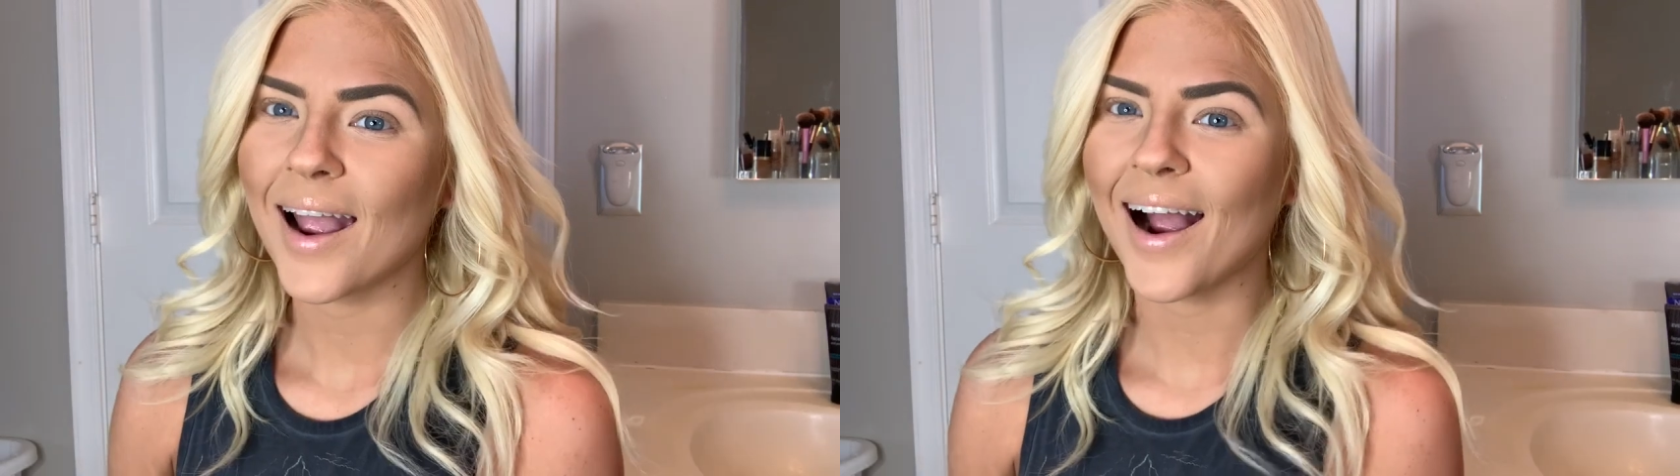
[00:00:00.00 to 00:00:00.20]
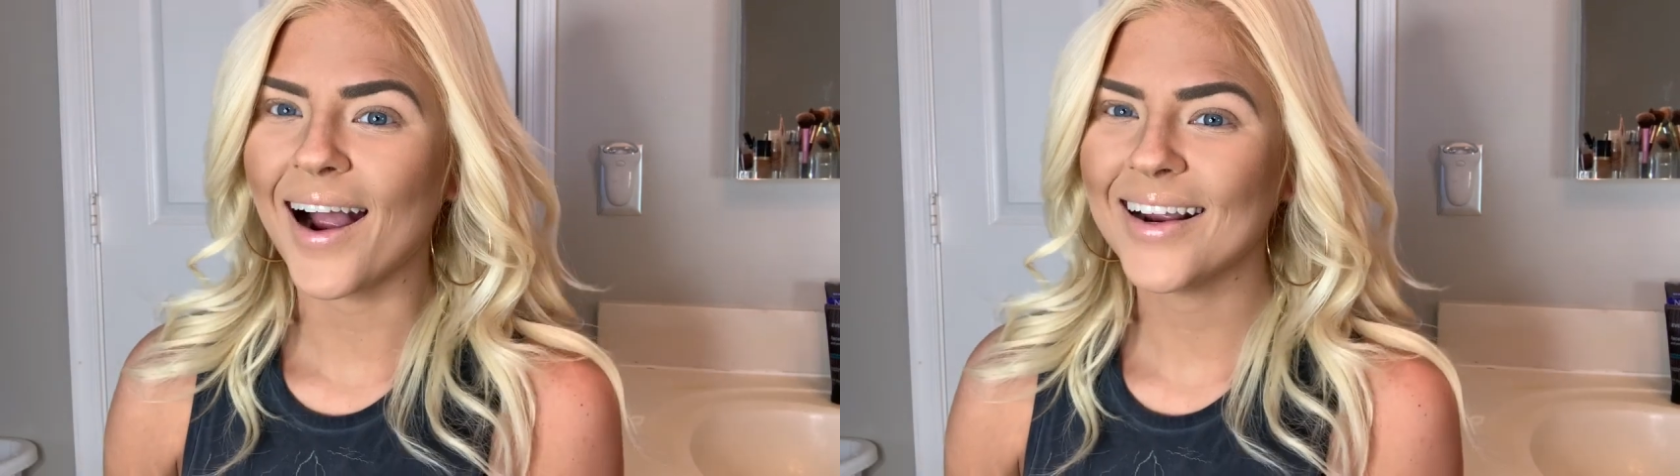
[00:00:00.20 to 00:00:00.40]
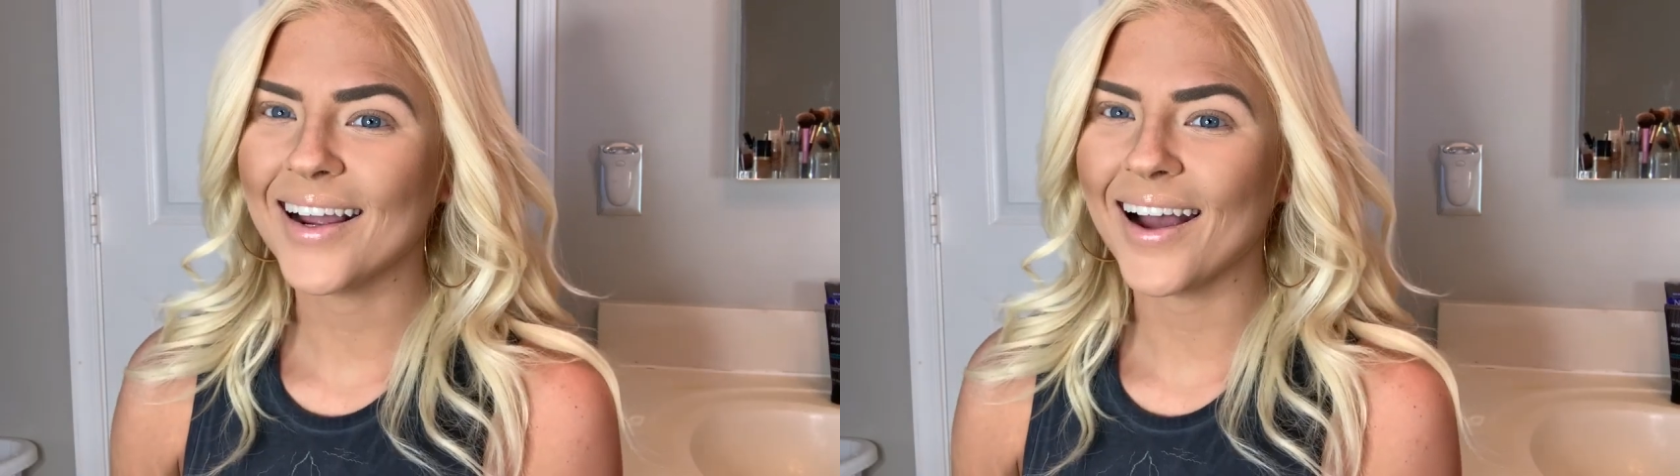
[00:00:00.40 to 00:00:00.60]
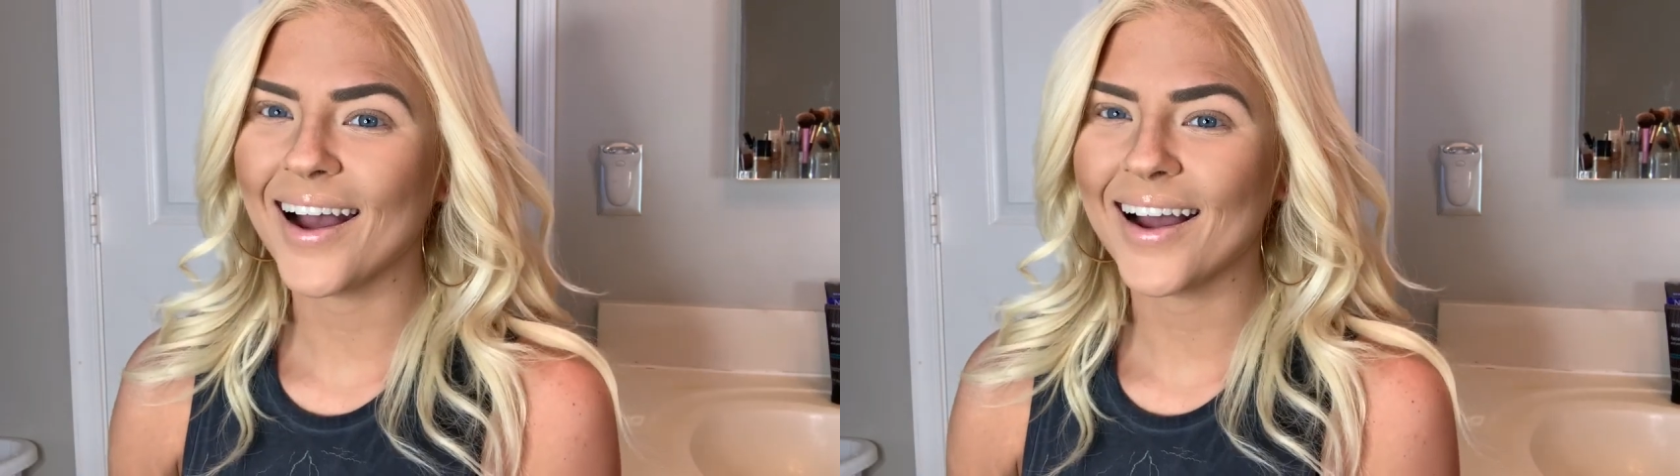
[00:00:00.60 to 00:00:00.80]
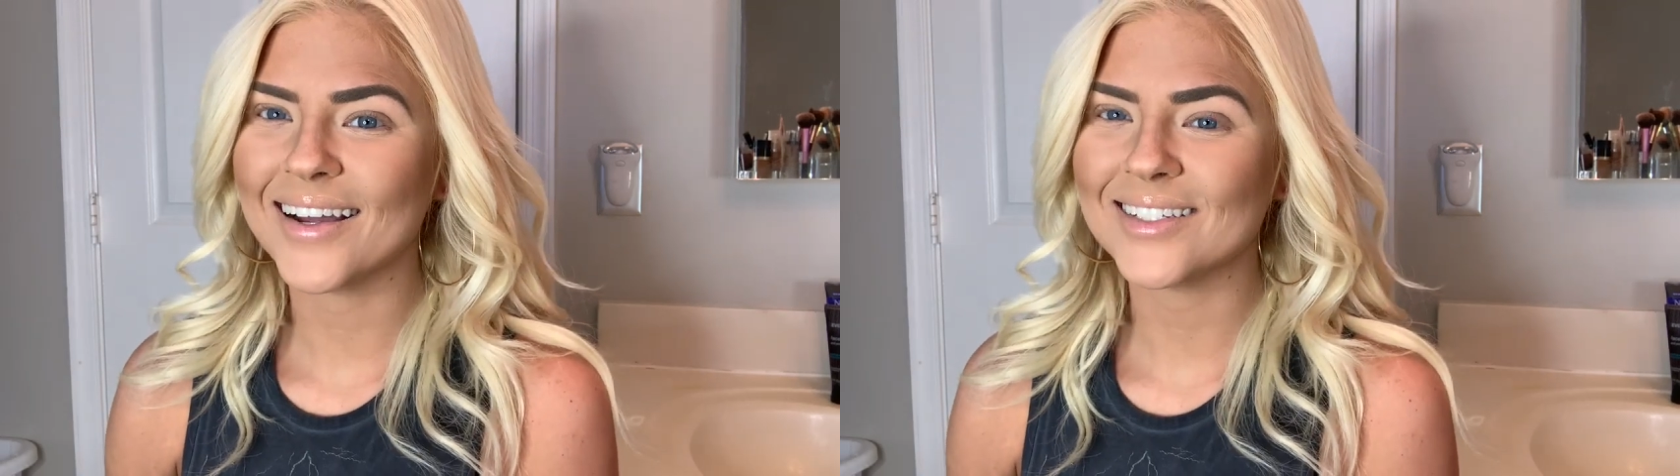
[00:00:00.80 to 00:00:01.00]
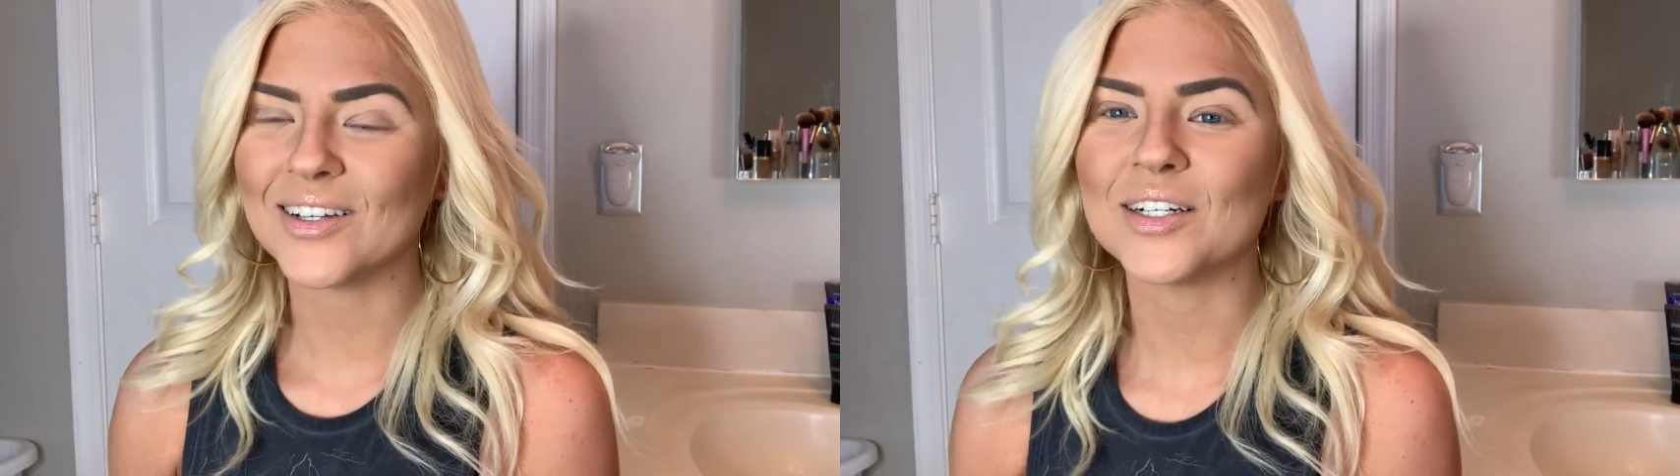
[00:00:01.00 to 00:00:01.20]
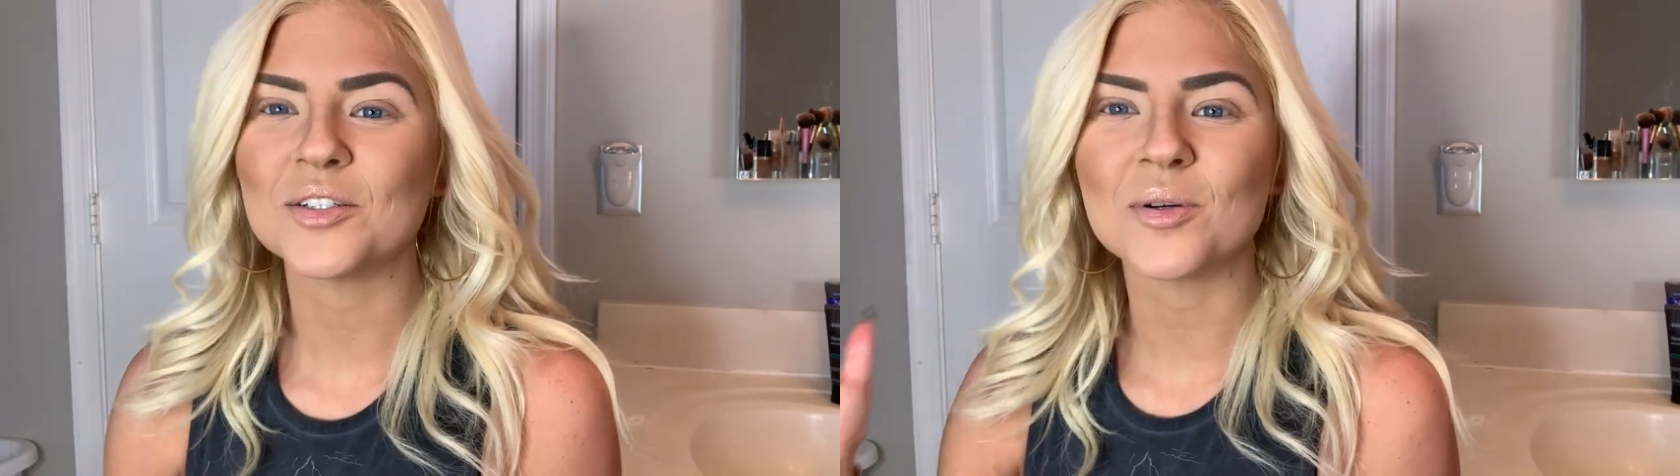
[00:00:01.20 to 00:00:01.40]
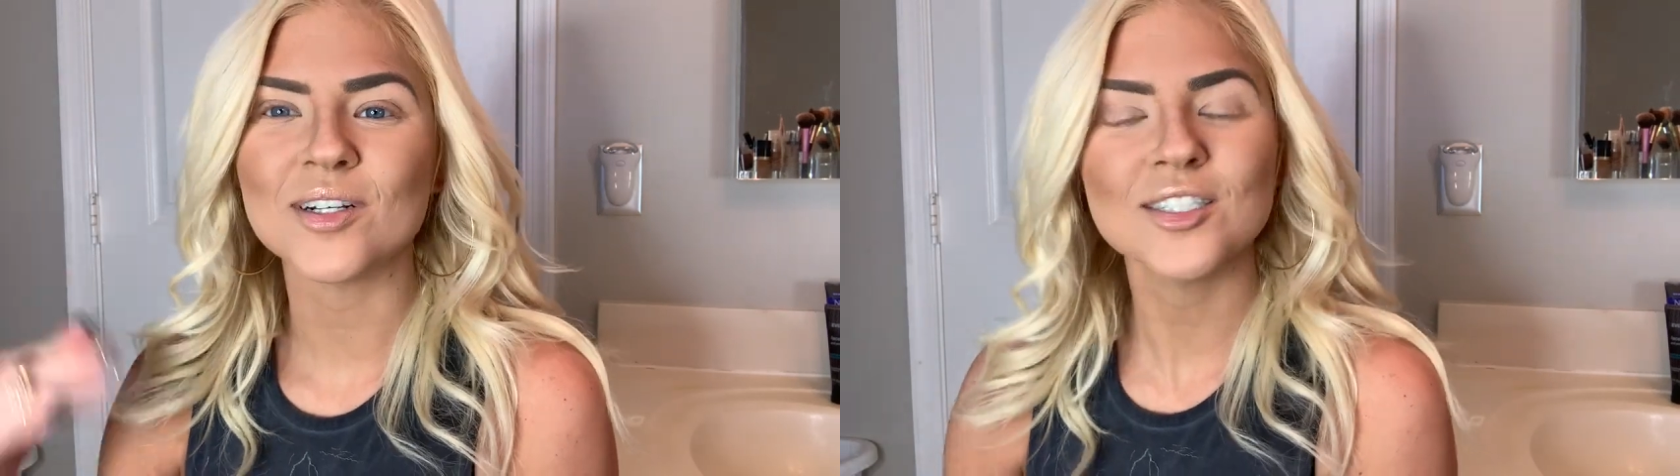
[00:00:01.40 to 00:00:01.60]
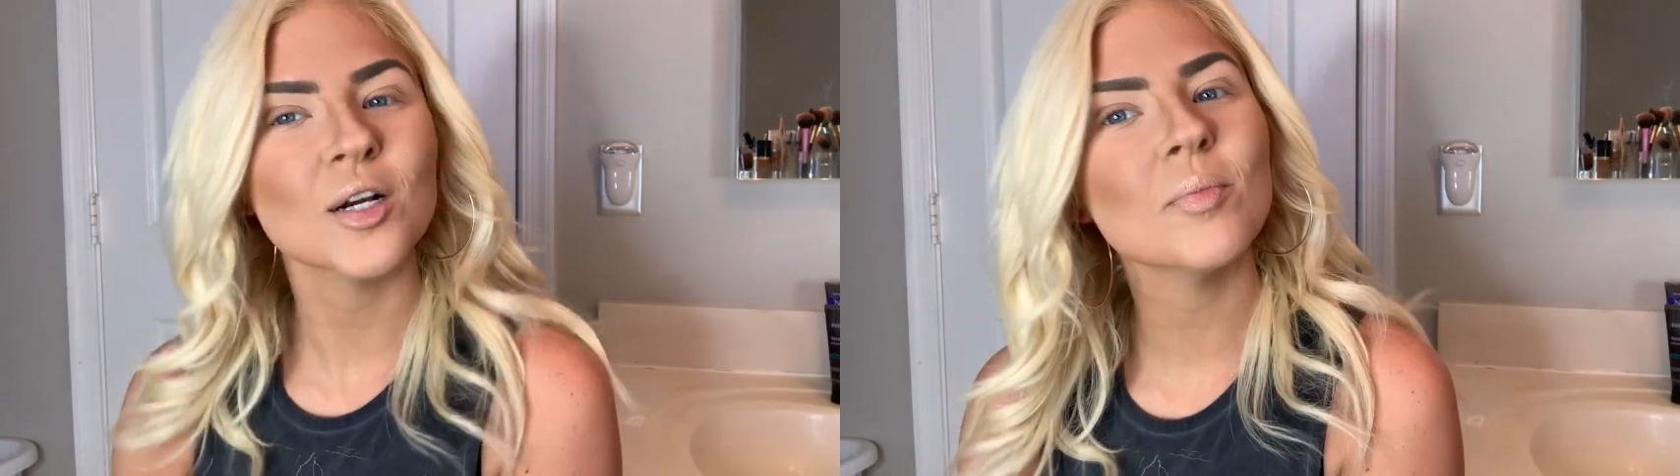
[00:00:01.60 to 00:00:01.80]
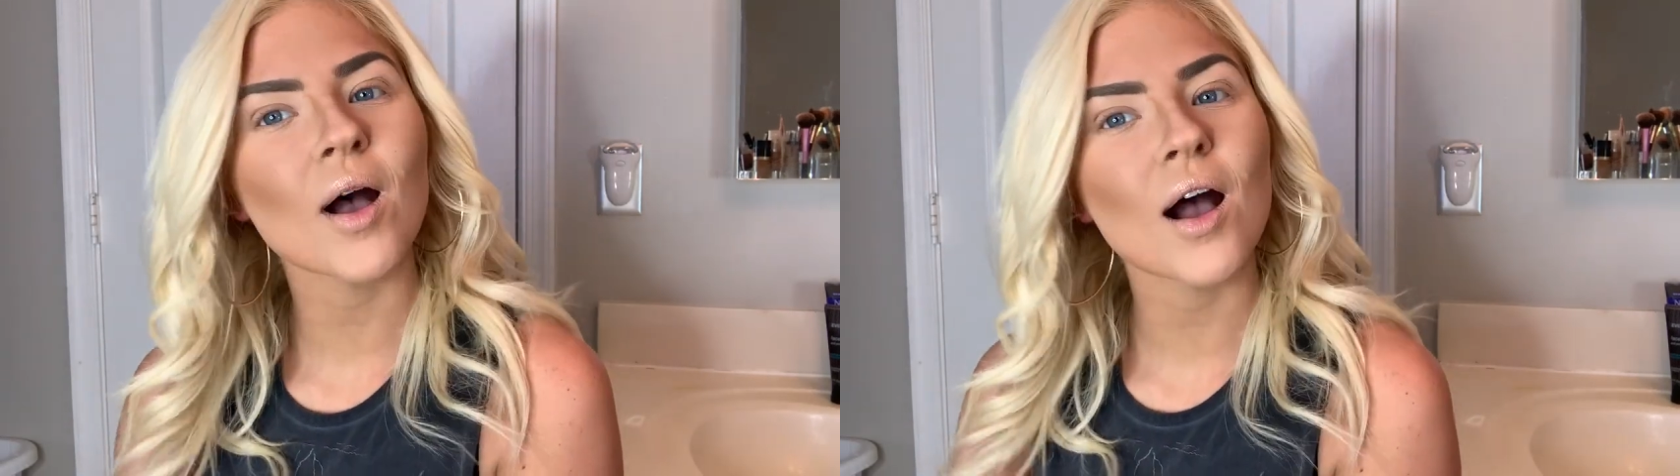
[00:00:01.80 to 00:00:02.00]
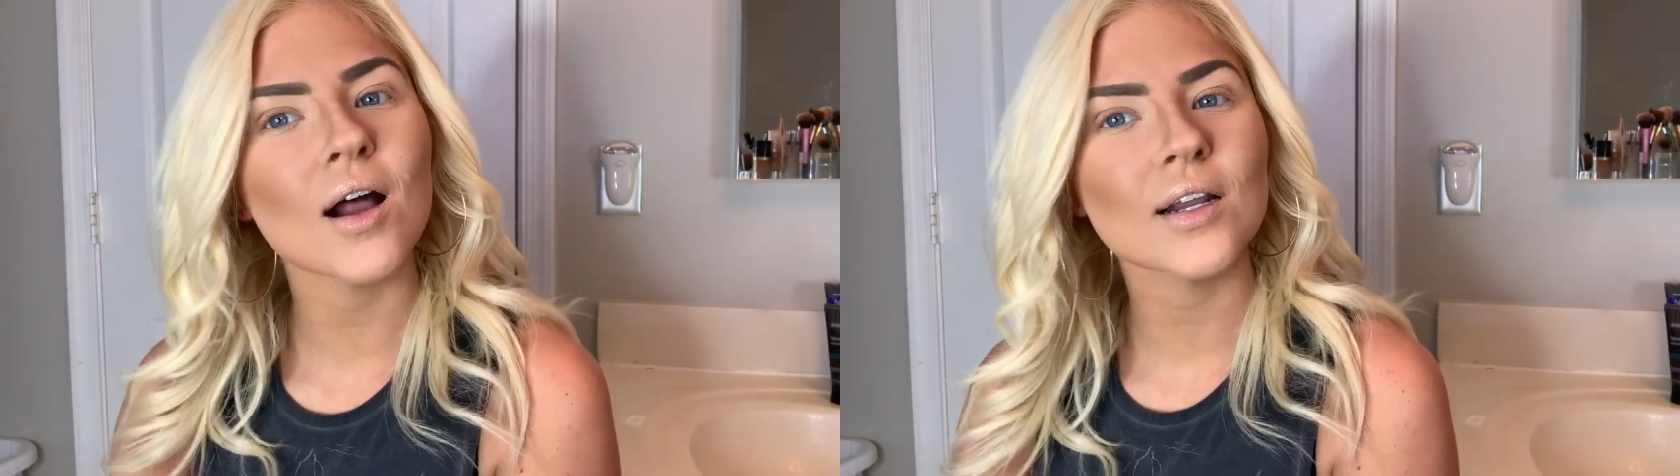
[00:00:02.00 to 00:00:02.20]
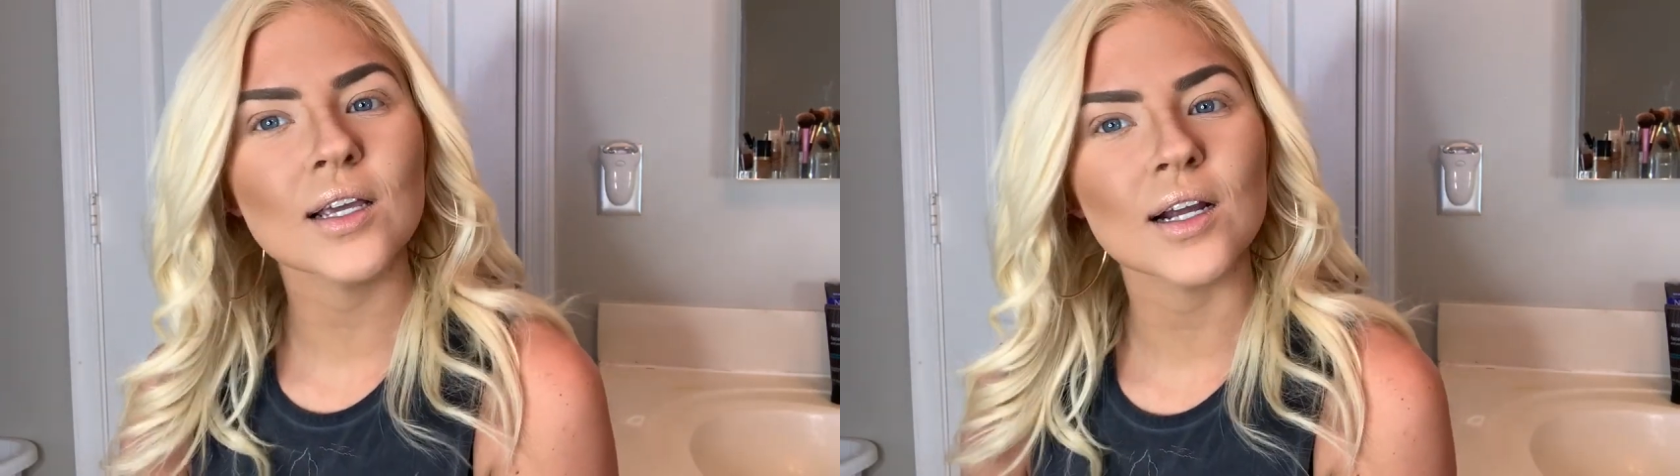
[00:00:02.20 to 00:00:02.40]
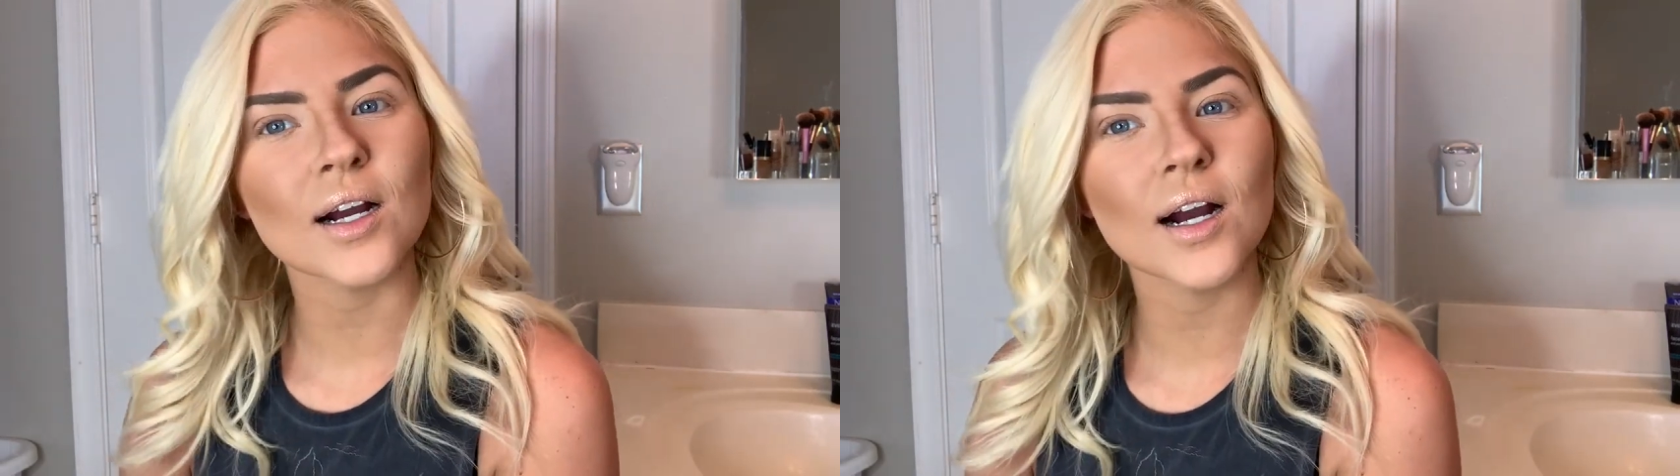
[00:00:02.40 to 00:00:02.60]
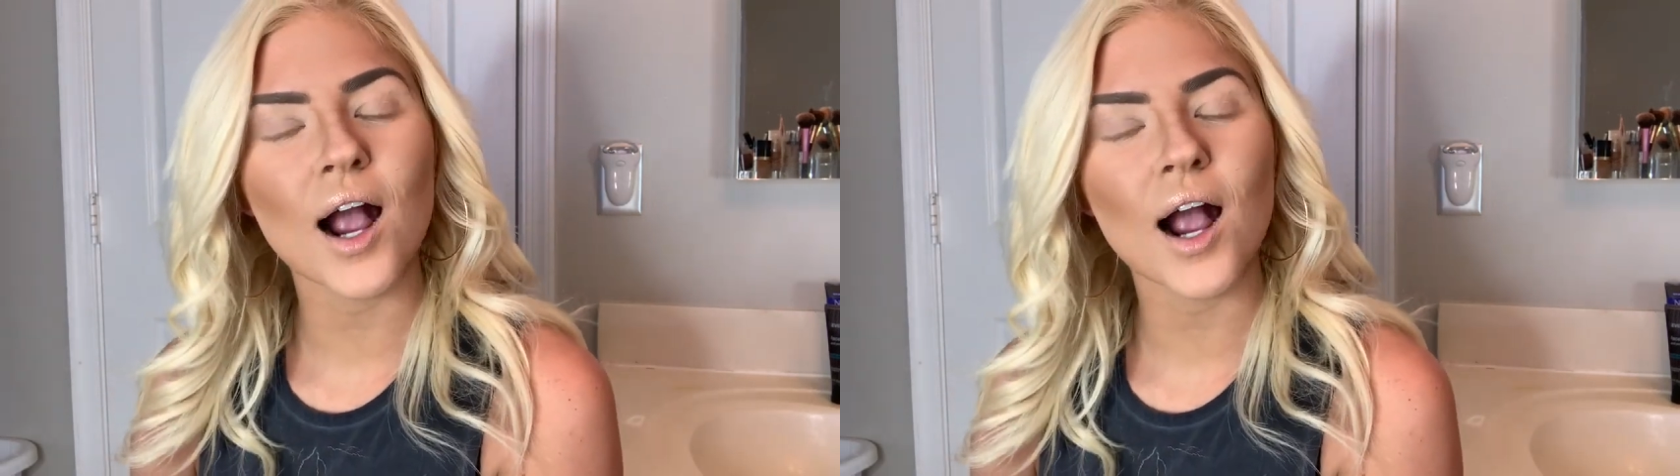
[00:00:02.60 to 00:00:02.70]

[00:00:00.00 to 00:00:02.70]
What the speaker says: Hi guys, so I just wanted to jump on here.